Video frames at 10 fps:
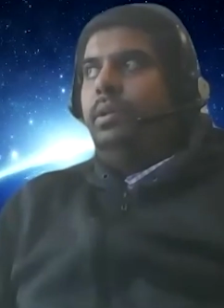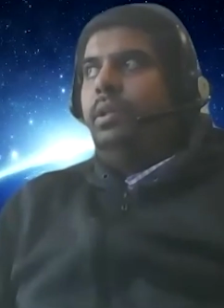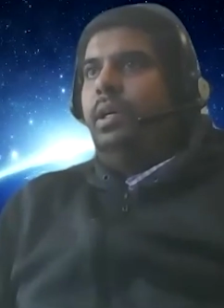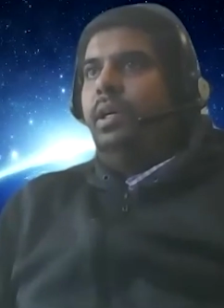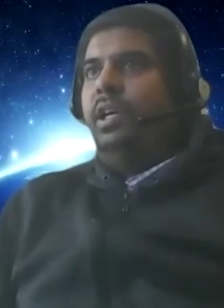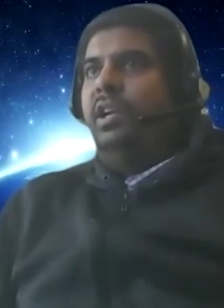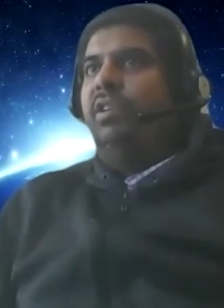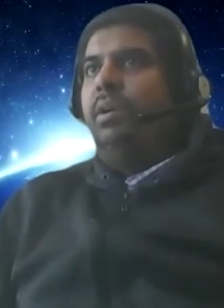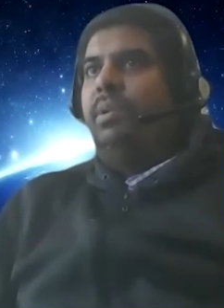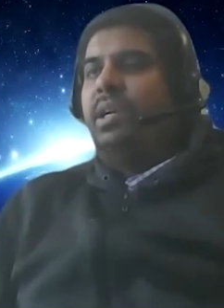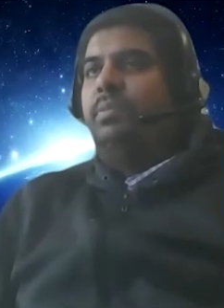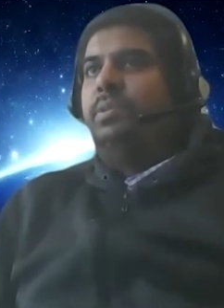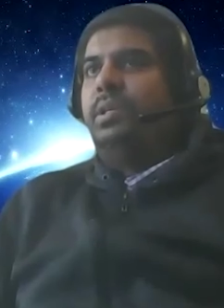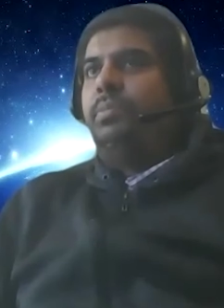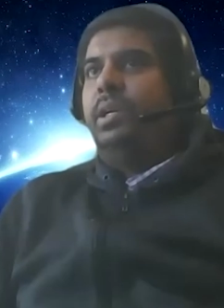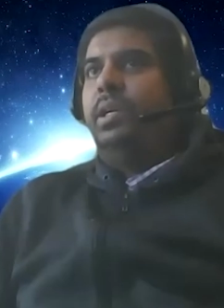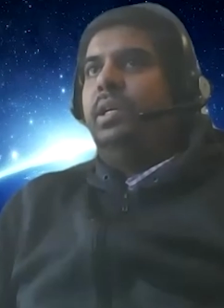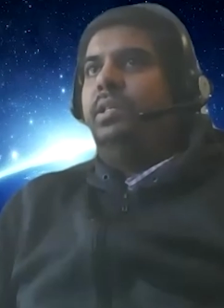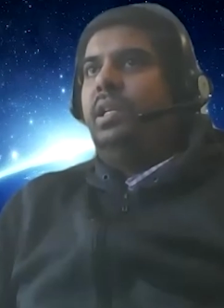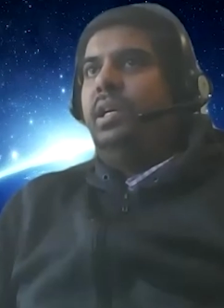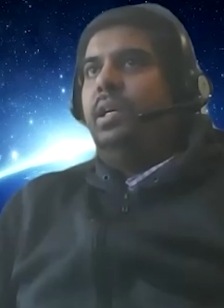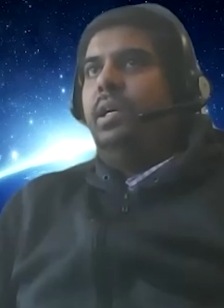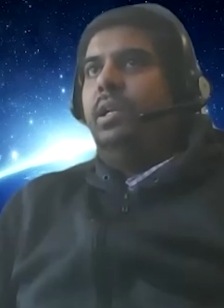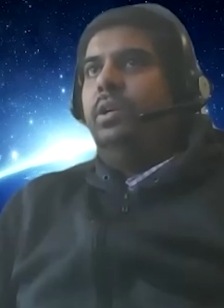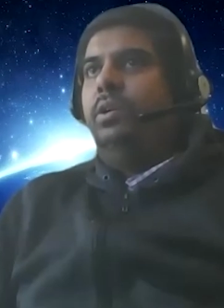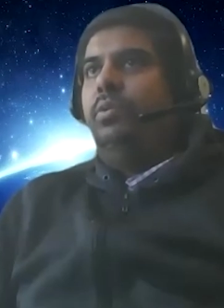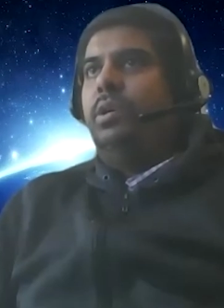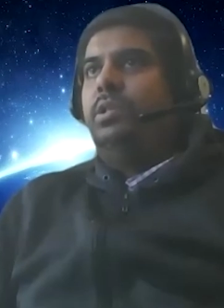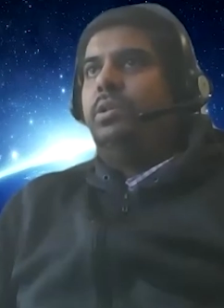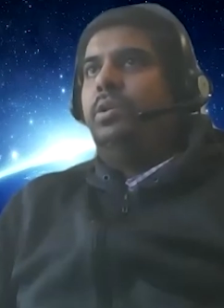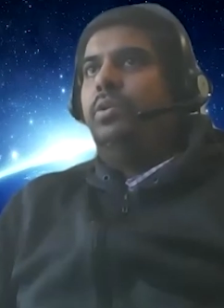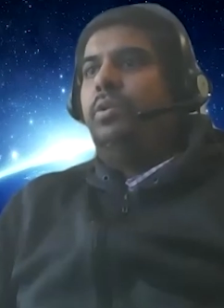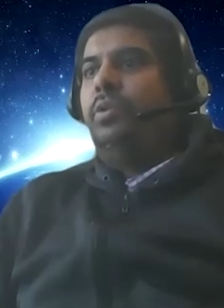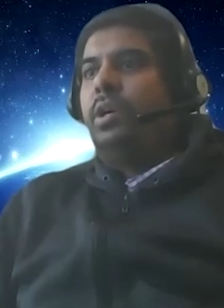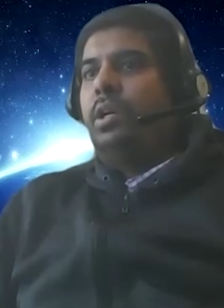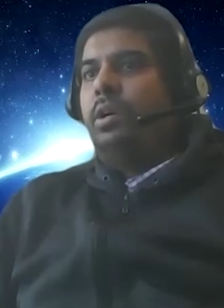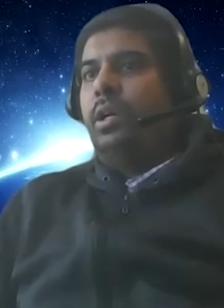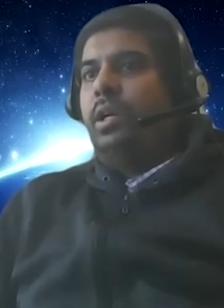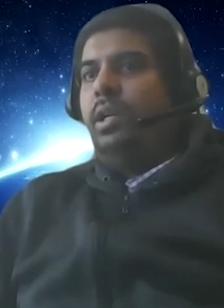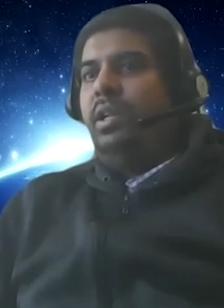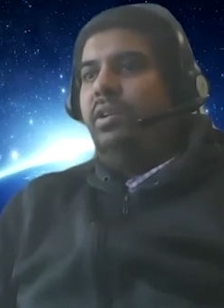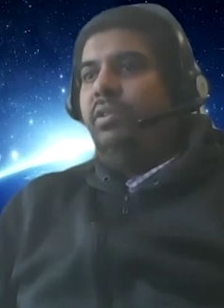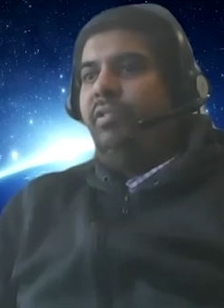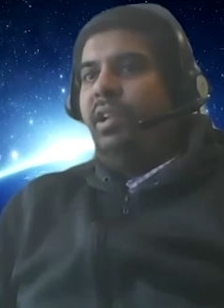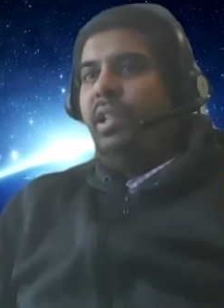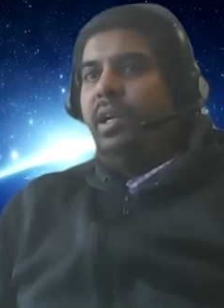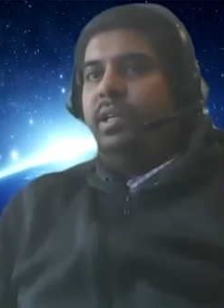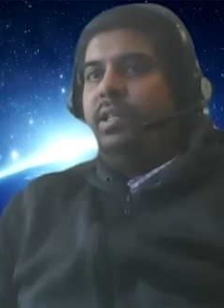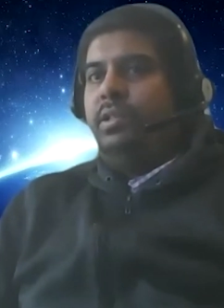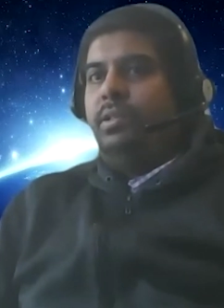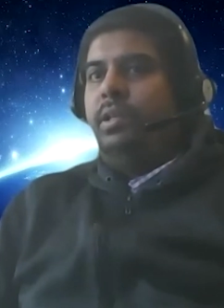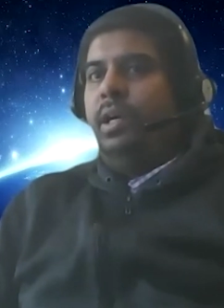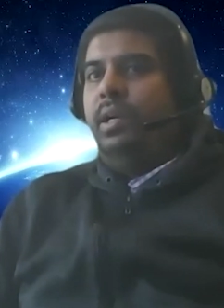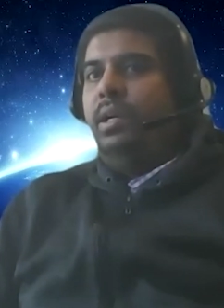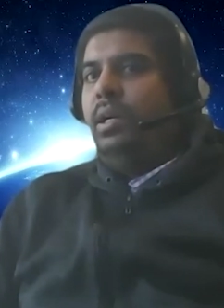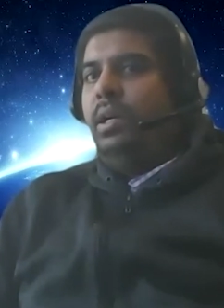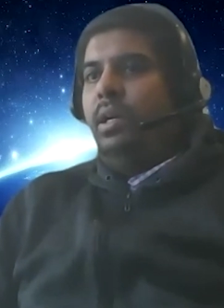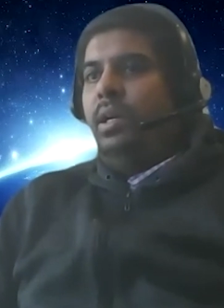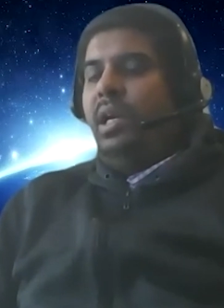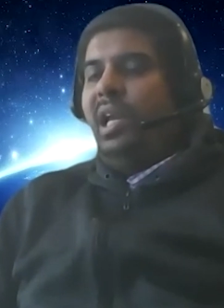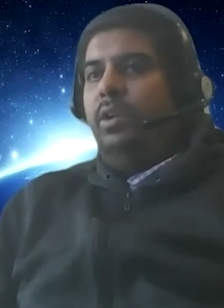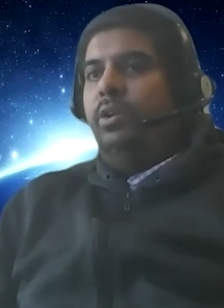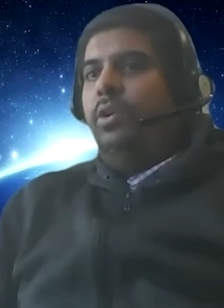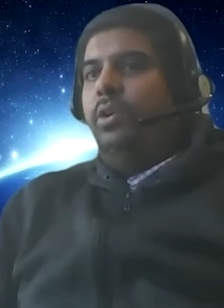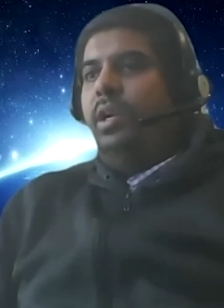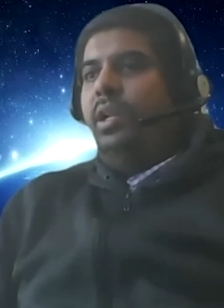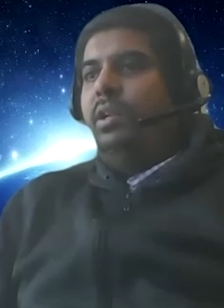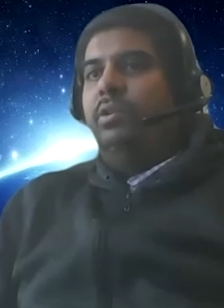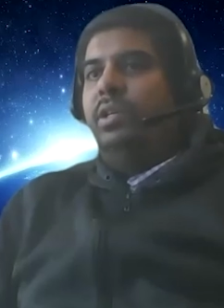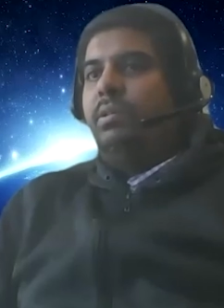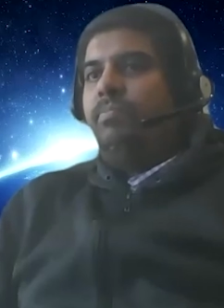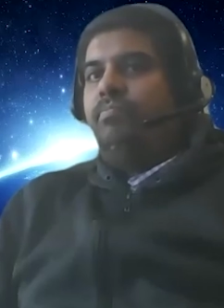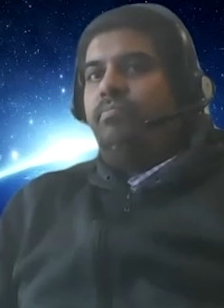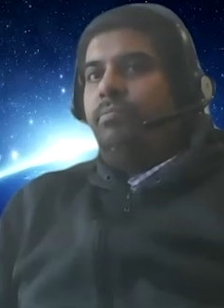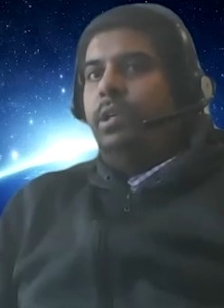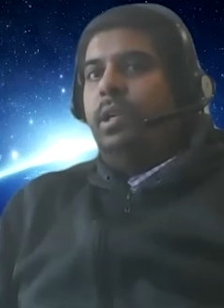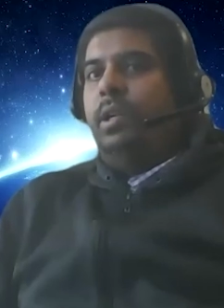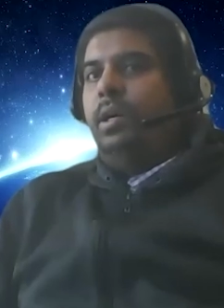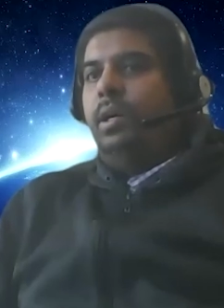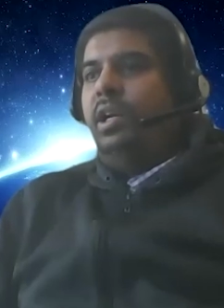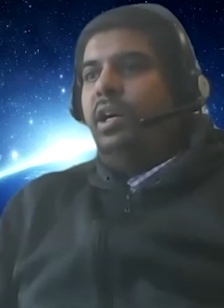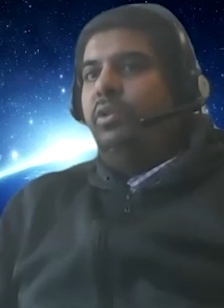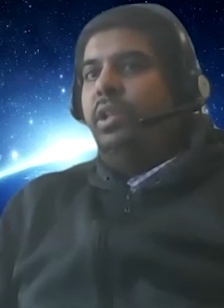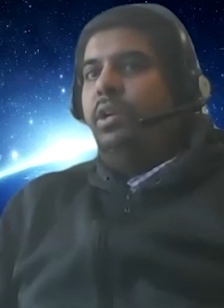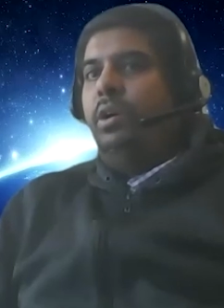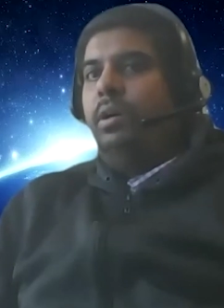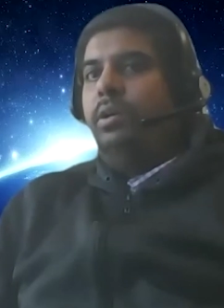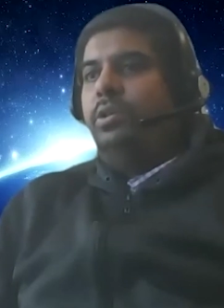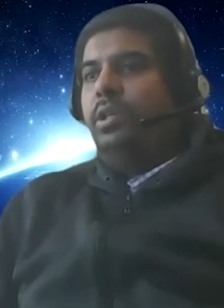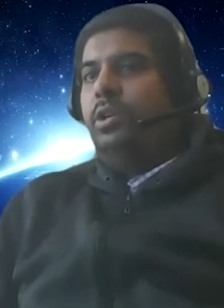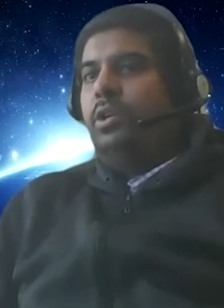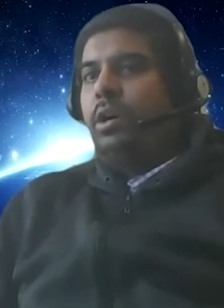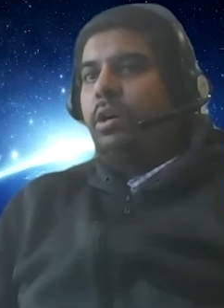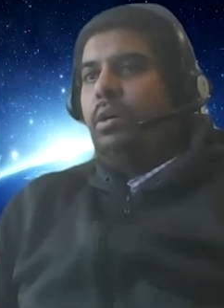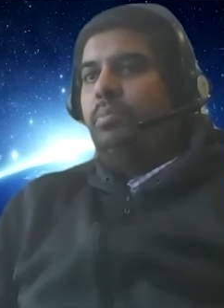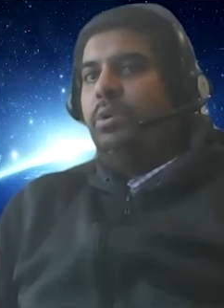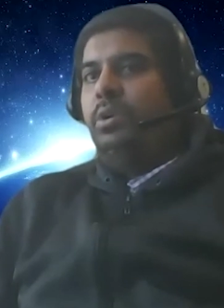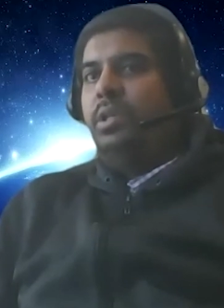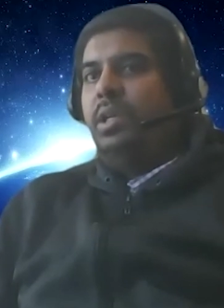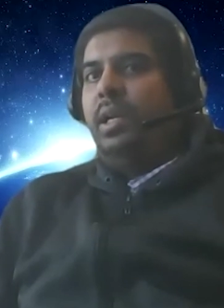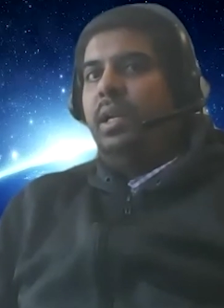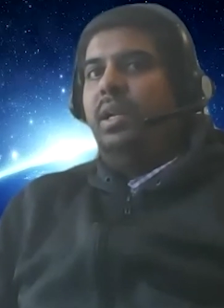The environment comes up pretty easily, and once you are working on it and you feel that it is done and you don't need it, you just down the using the Docker Compose, and